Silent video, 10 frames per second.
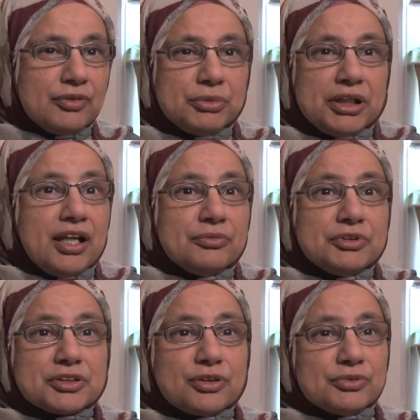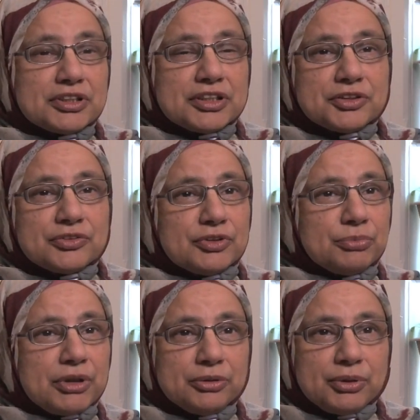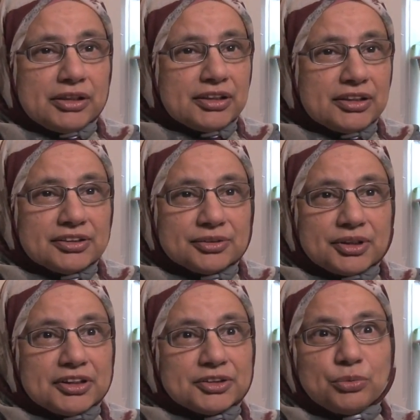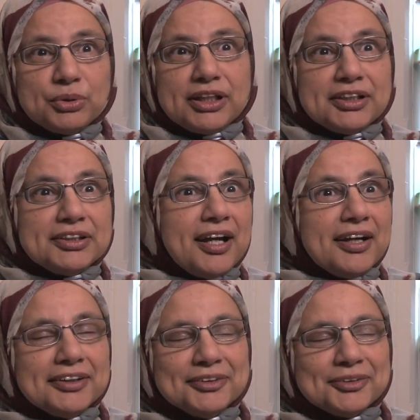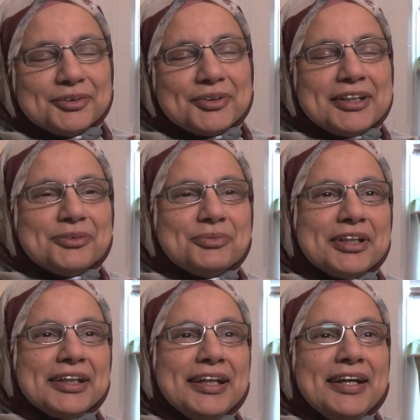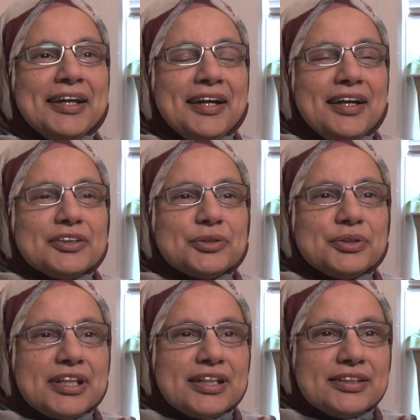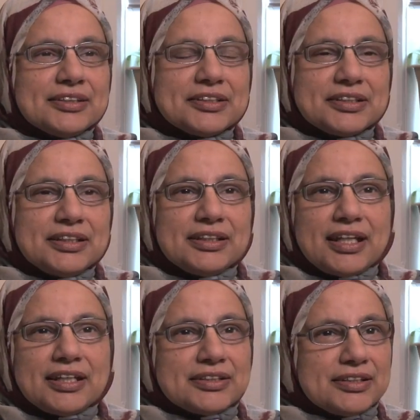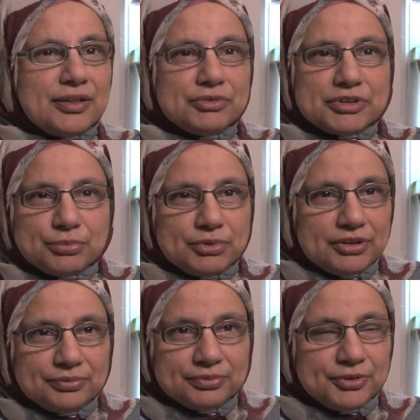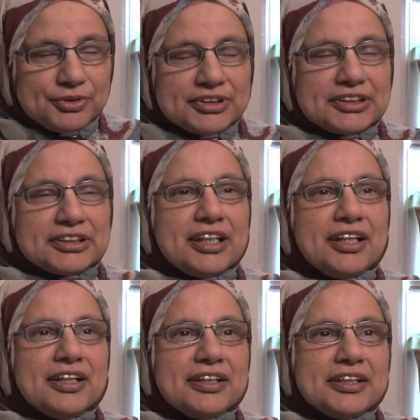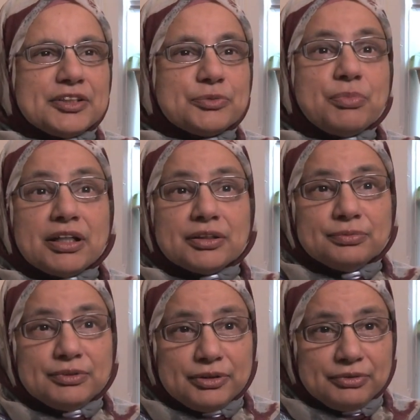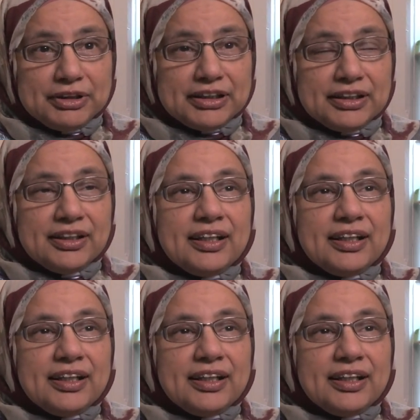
I mean, I have this conversation with my grandkids, okay, so when I die, you know, kind of thing. So death is seen as inevitable, of course, uh, it's part of living.